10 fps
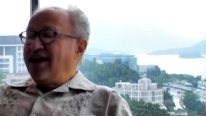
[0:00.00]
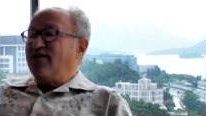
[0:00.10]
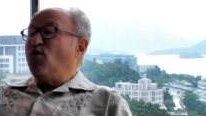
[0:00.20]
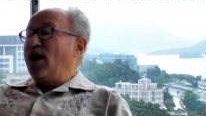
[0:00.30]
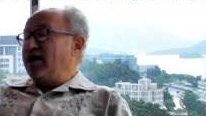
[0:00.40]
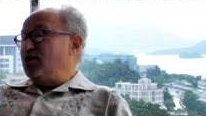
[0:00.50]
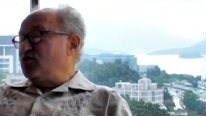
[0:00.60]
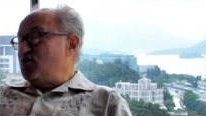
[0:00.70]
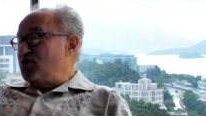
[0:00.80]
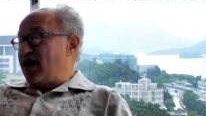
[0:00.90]
and why do you
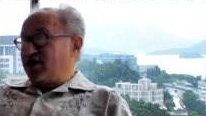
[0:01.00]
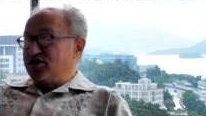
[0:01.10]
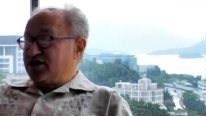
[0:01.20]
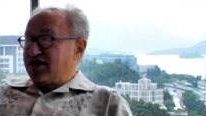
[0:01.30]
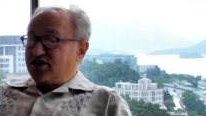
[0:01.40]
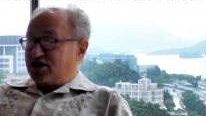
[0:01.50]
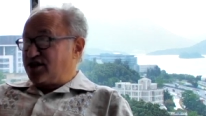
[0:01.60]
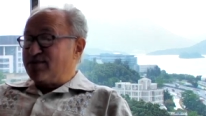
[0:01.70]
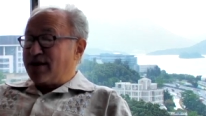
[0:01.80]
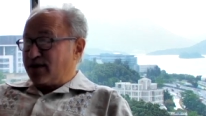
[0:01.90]
do that? Because the
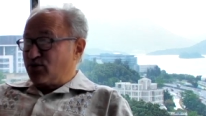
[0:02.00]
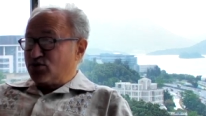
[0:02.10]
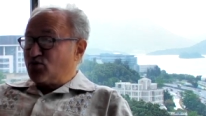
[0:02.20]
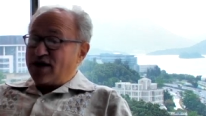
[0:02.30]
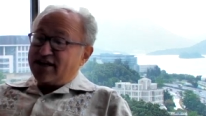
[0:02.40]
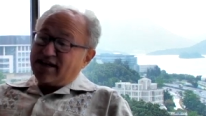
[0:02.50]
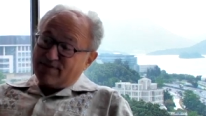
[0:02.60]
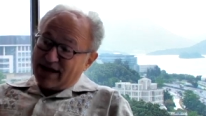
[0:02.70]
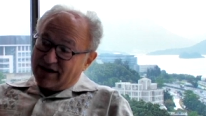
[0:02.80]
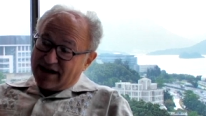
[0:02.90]
existing barbers want to keep
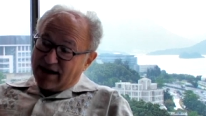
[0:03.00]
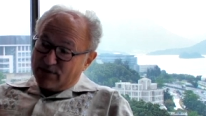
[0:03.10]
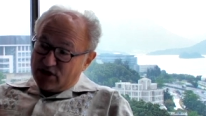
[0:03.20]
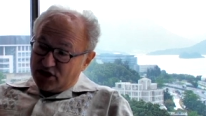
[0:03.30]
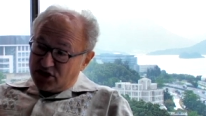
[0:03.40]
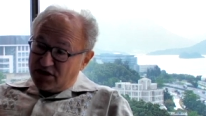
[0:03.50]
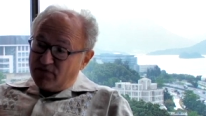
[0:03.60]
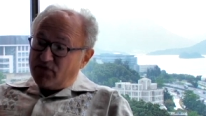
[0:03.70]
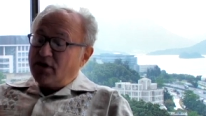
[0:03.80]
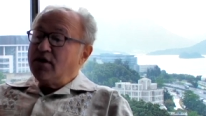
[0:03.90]
down competition.
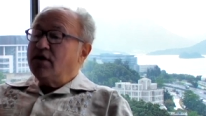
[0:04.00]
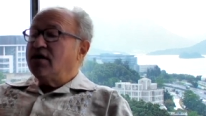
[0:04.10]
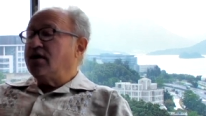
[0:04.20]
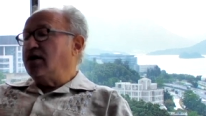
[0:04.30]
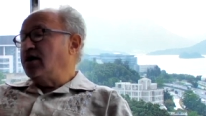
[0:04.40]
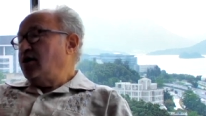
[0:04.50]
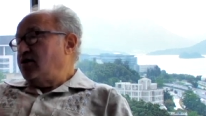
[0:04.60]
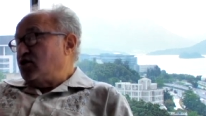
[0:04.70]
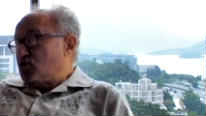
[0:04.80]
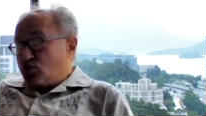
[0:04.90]
Uh,
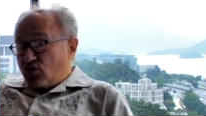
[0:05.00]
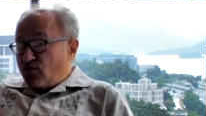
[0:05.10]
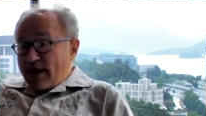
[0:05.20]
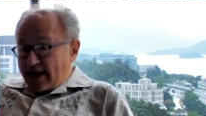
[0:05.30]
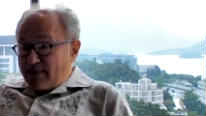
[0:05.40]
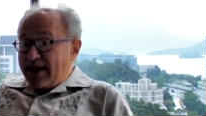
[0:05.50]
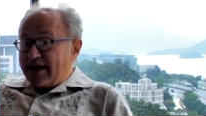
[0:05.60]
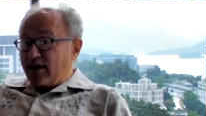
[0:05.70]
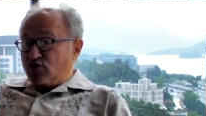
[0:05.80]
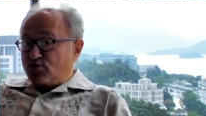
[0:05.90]
it's true of many,
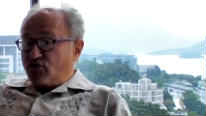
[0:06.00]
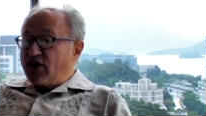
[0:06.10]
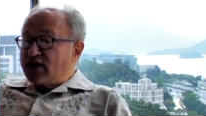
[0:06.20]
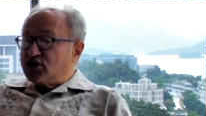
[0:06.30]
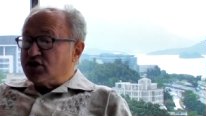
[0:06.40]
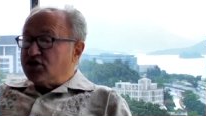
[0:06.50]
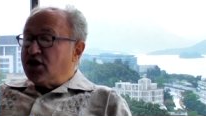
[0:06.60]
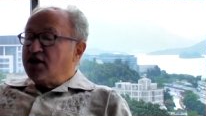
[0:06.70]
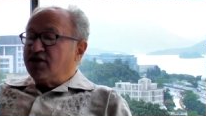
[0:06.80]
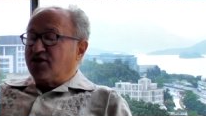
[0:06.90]
many other professions.
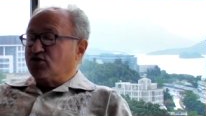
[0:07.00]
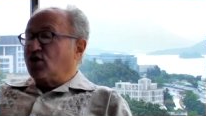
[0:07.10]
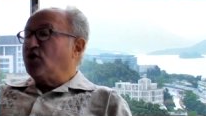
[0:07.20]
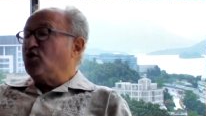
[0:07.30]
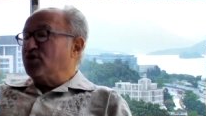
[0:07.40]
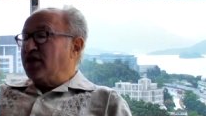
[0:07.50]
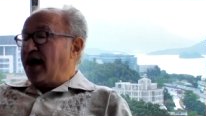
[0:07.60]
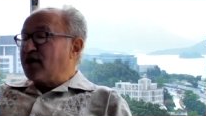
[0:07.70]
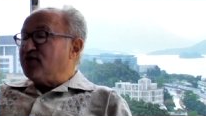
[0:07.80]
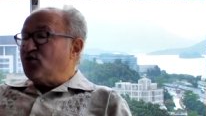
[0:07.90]
There are a whole
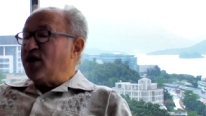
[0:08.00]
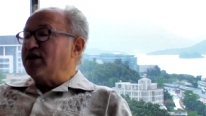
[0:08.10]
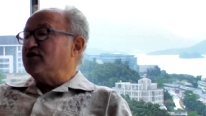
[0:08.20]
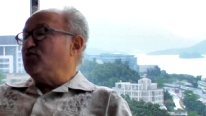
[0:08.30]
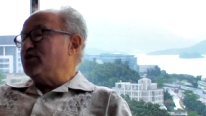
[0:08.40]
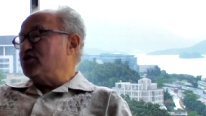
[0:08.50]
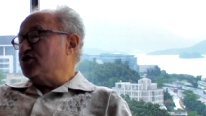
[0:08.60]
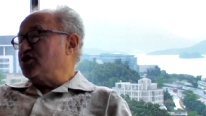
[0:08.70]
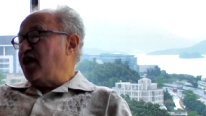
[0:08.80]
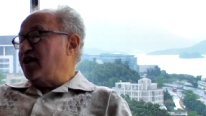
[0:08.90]
lot of ways in which the
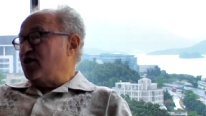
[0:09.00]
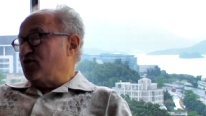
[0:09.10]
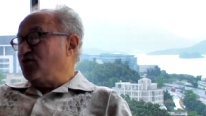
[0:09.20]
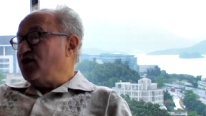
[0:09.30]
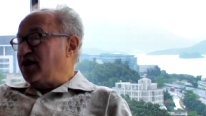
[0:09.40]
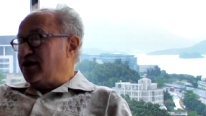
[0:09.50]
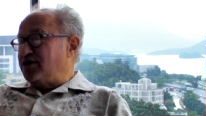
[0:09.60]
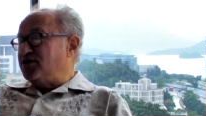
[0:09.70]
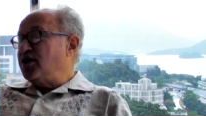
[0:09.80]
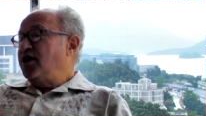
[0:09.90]
state
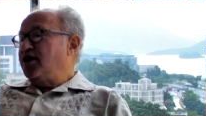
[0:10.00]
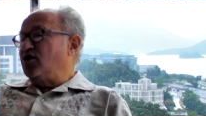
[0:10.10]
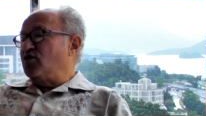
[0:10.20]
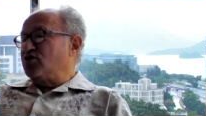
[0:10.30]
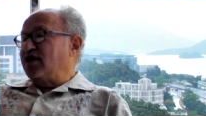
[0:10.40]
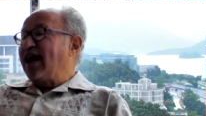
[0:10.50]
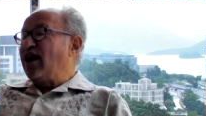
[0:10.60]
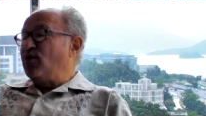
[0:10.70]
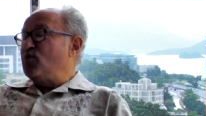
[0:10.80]
intervenes in order to help